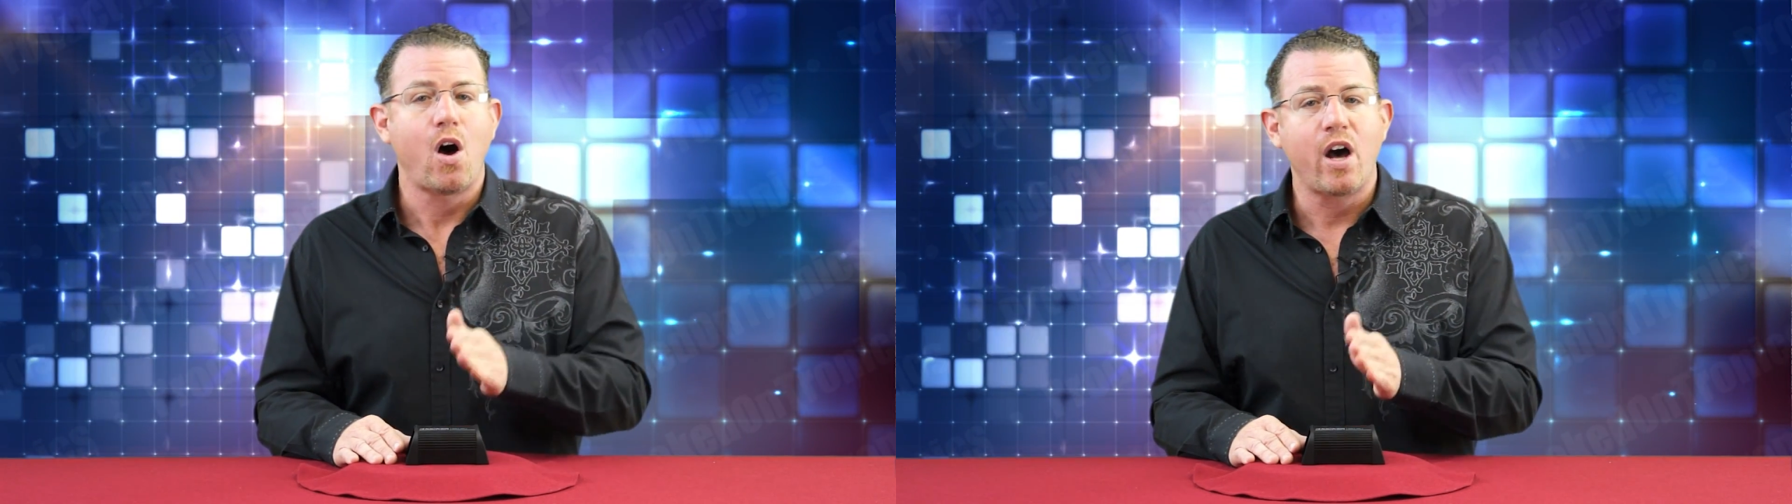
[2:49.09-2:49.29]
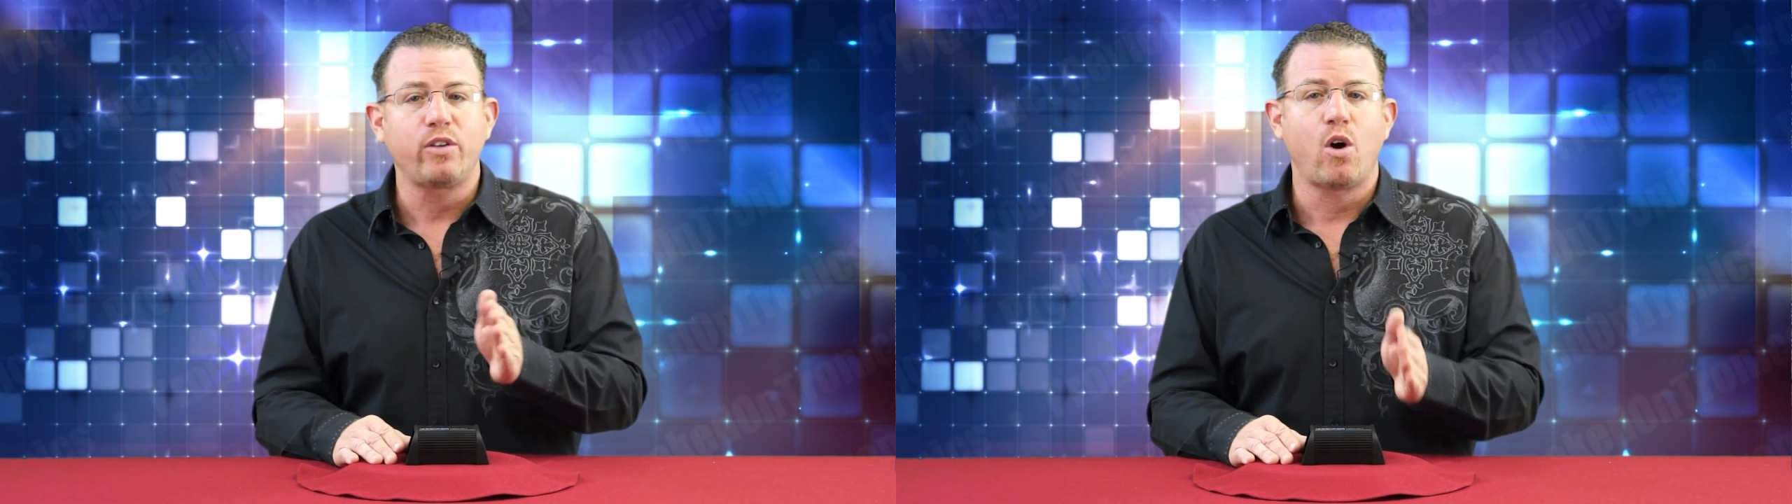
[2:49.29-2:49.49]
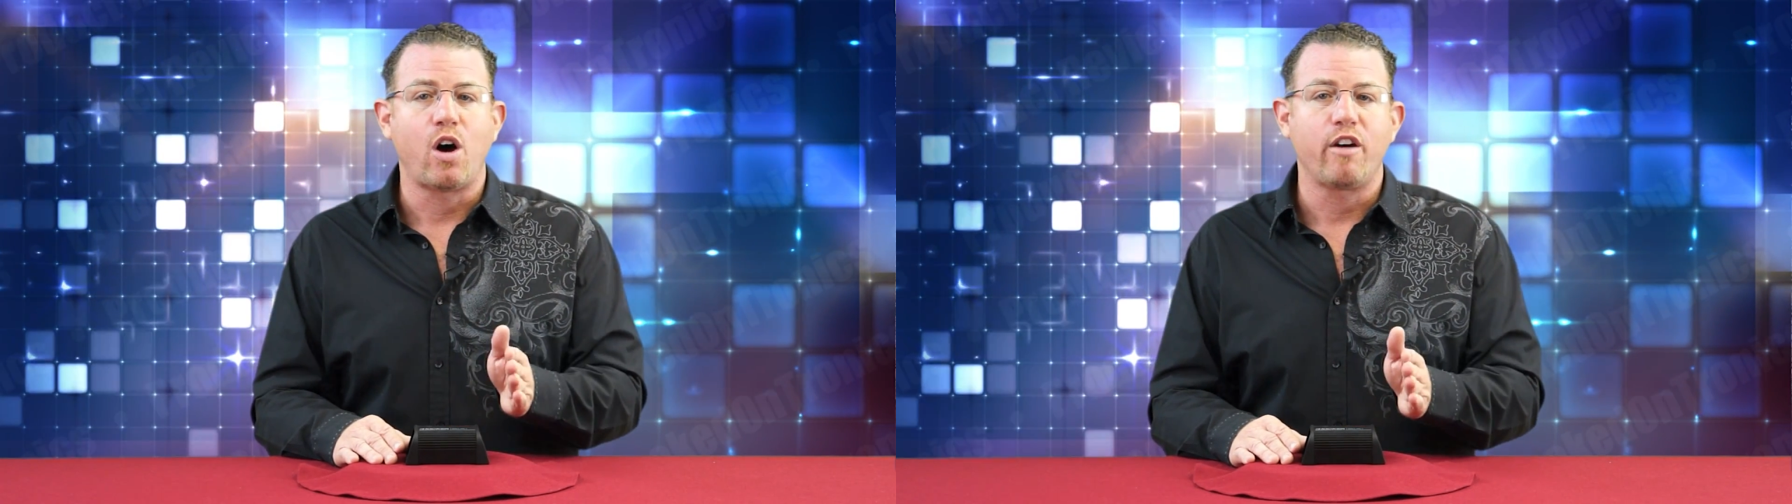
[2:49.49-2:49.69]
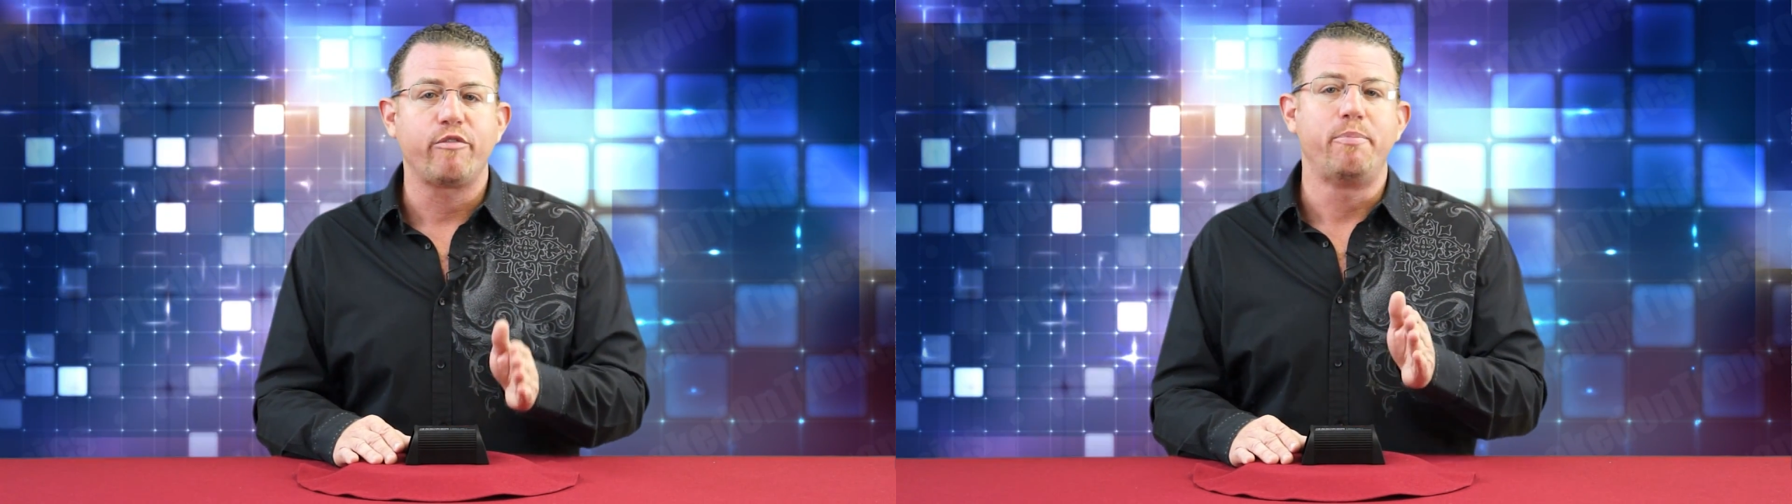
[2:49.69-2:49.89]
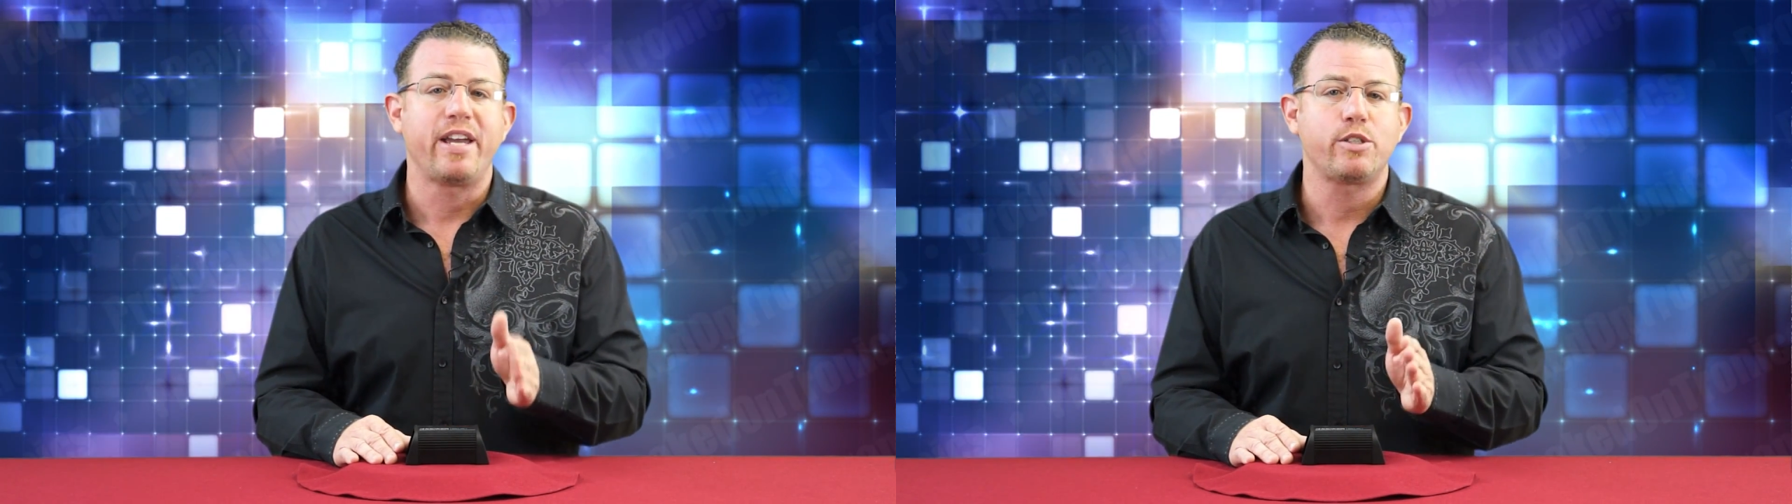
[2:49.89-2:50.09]

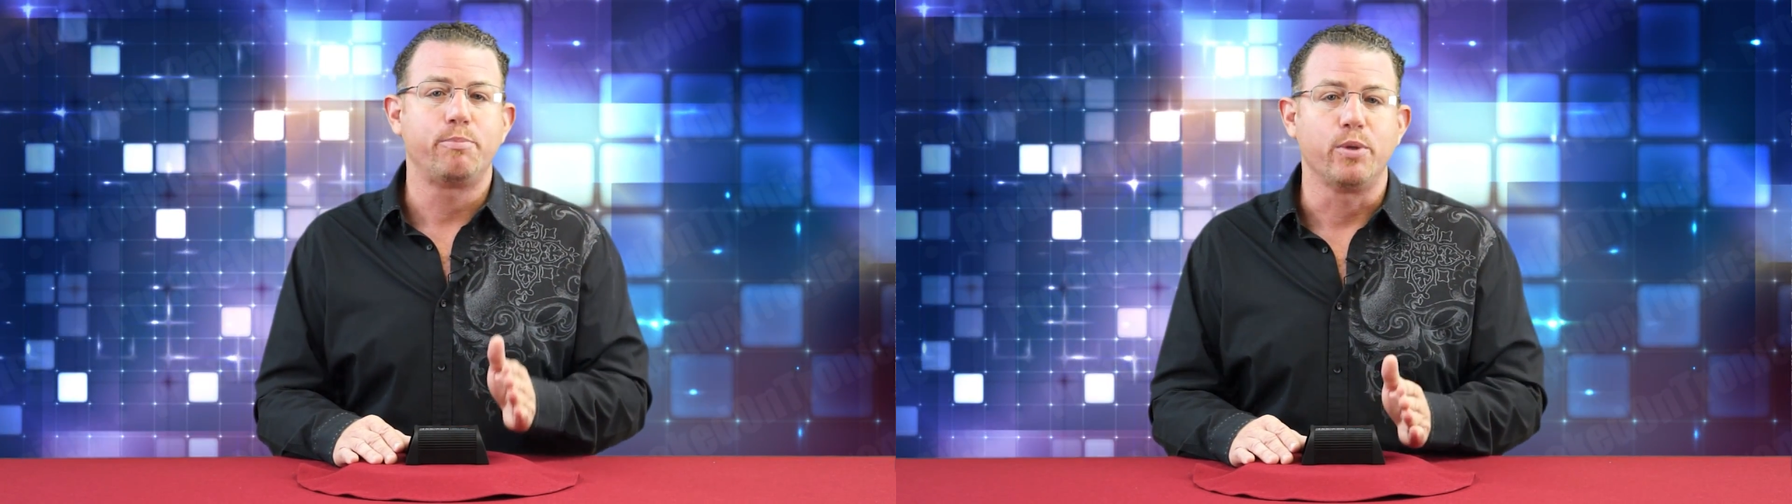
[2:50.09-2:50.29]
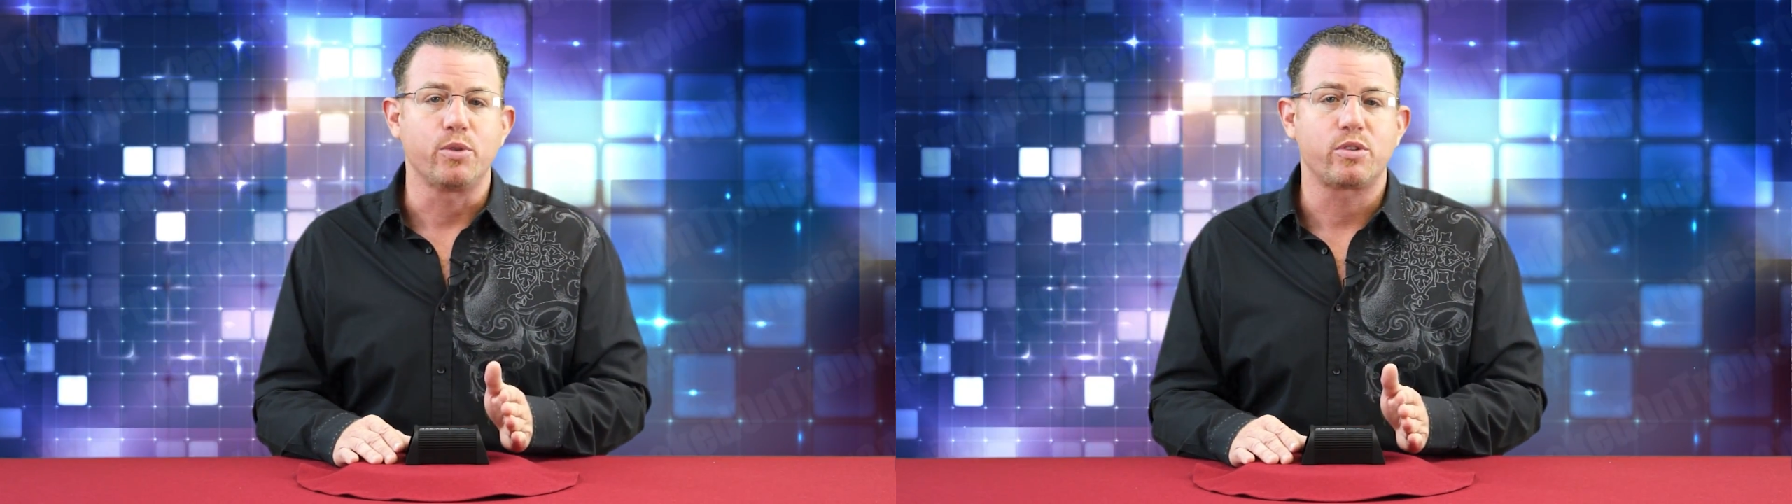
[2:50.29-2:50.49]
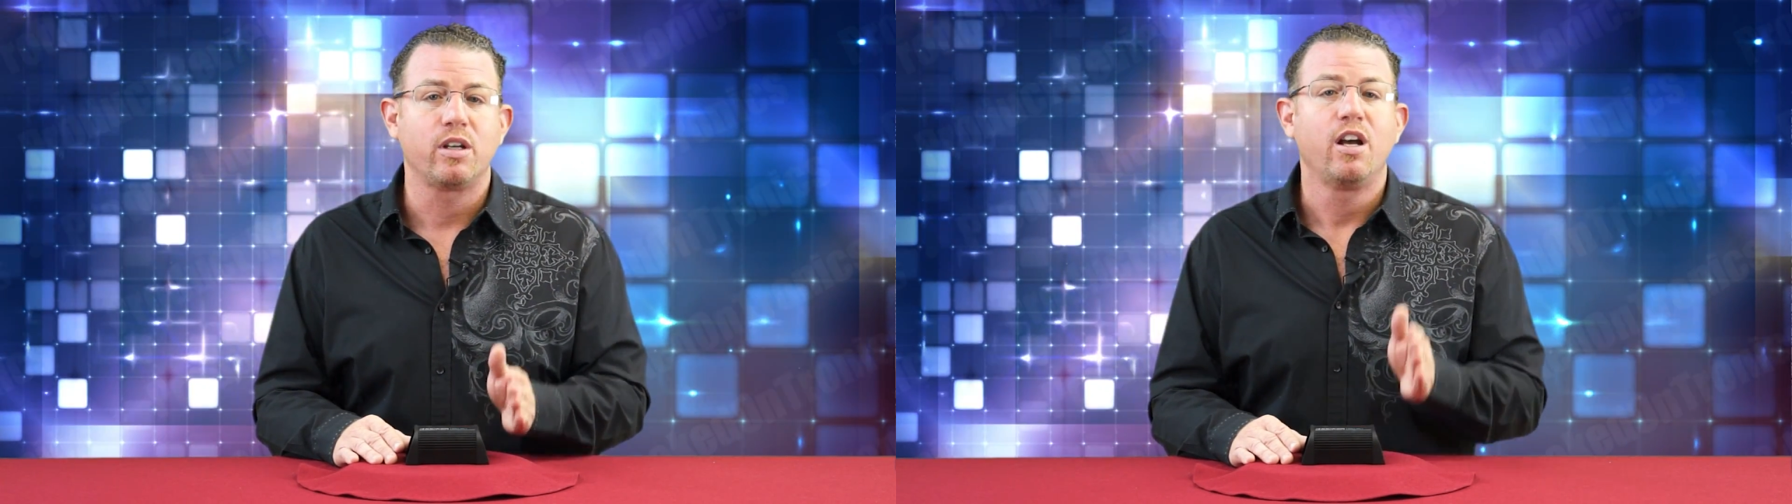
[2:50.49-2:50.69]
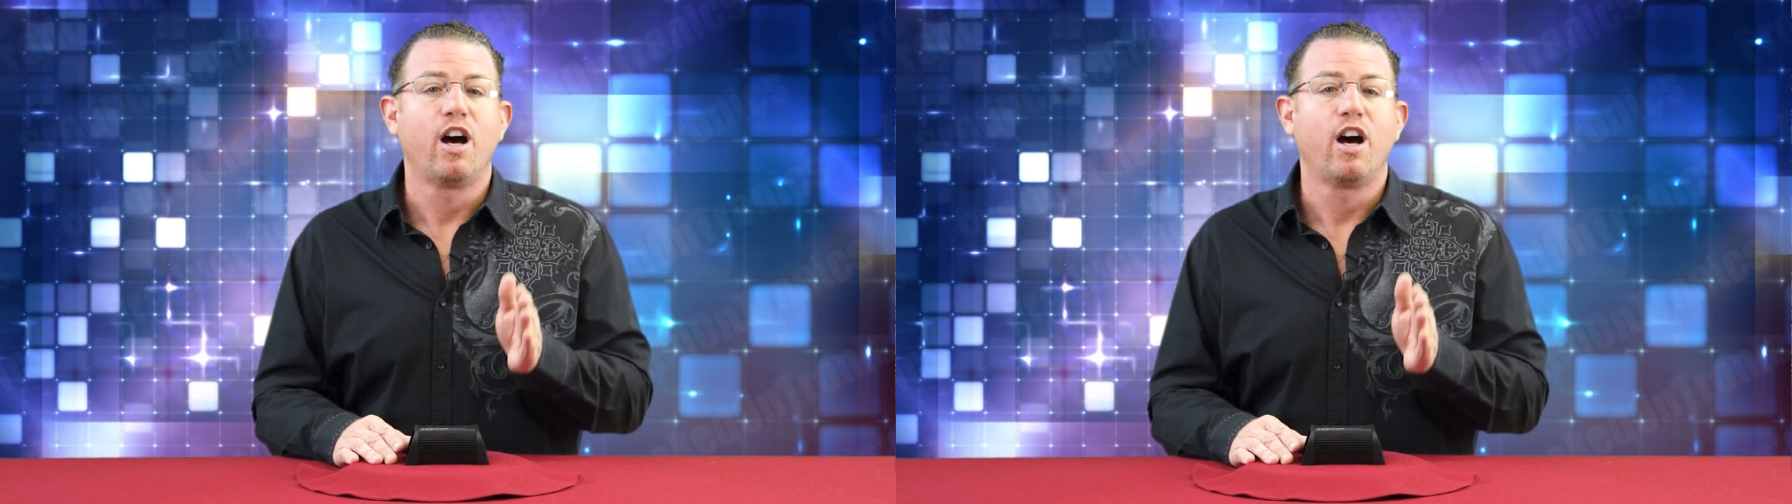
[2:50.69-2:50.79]
on-off bass boost